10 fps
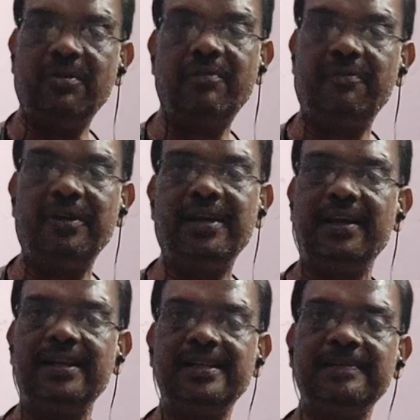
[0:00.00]
to your
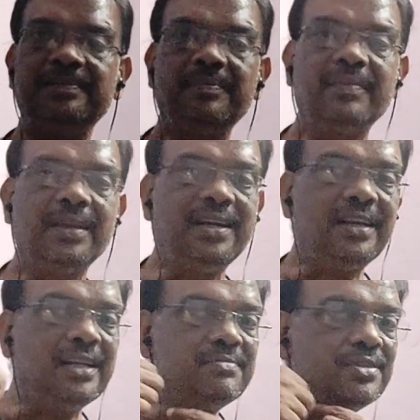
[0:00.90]
face,
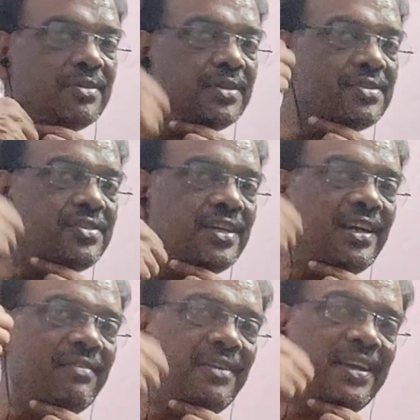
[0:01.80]
it helps you in
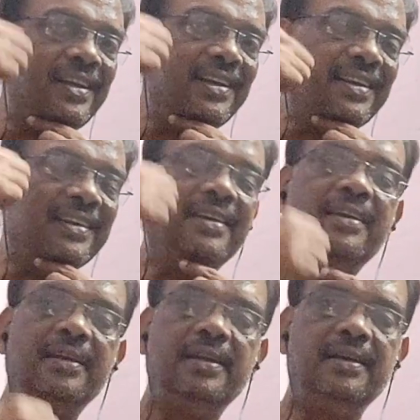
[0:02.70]
shaving.
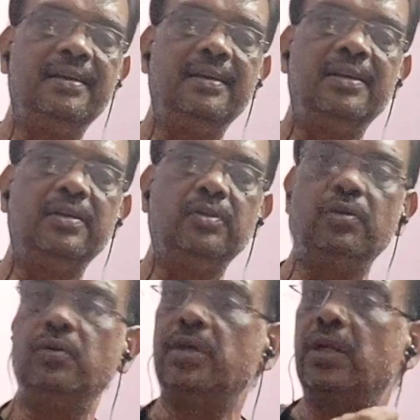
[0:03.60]

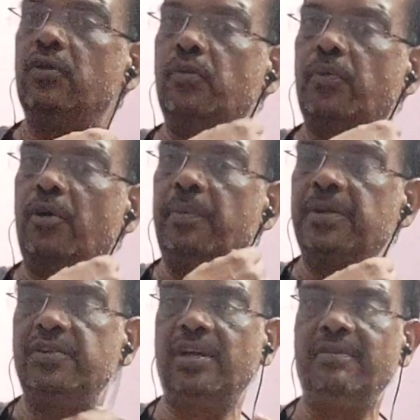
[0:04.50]
So you can do
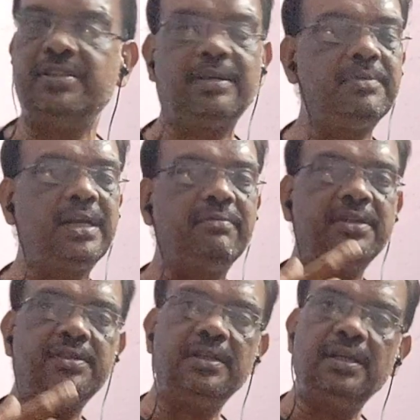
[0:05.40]
proper shaving. Sometimes
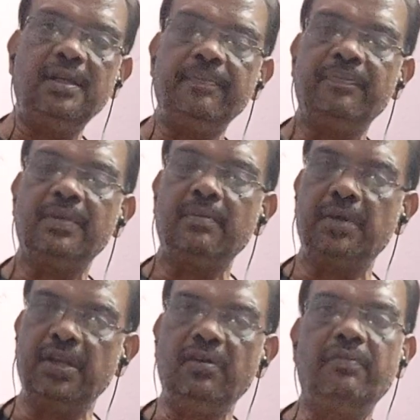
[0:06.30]
we see
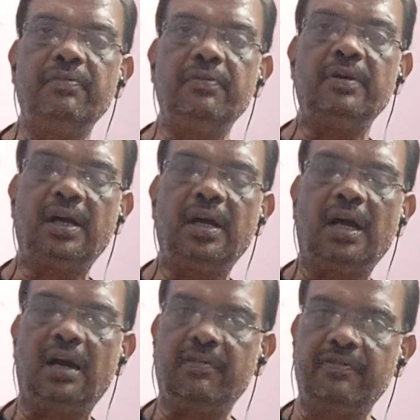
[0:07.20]
many of
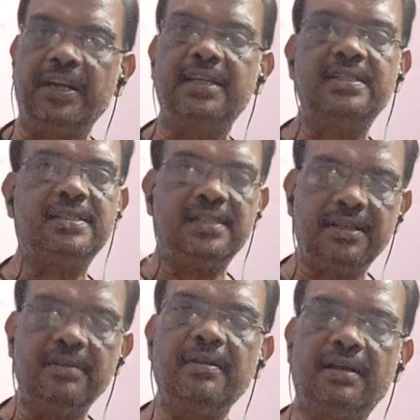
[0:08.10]
our friends
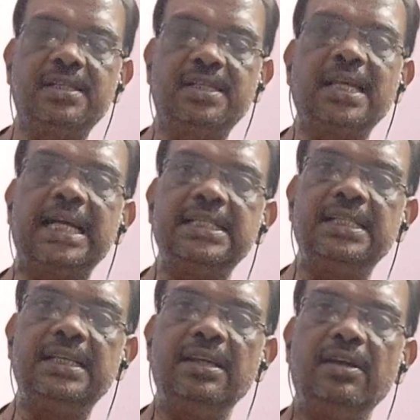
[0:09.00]
in our
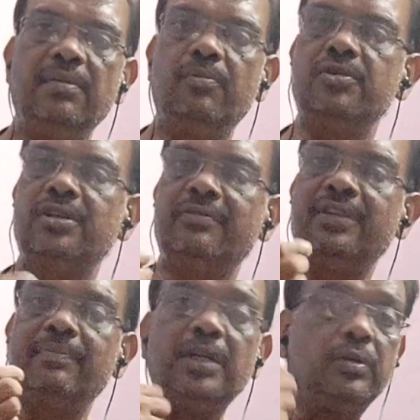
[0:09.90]
society, most of
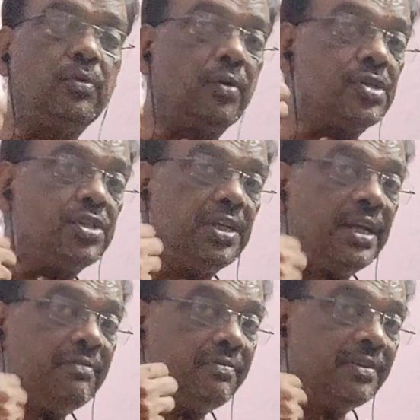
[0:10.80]
them, they do not
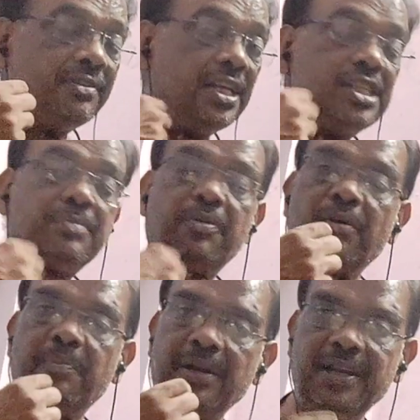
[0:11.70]
shave things
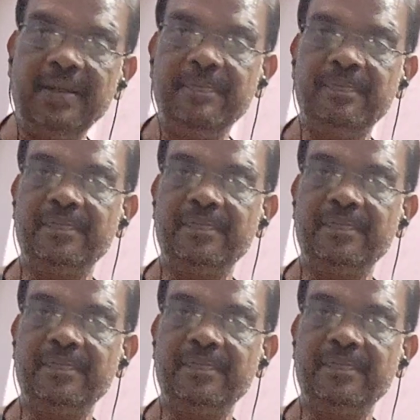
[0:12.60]
properly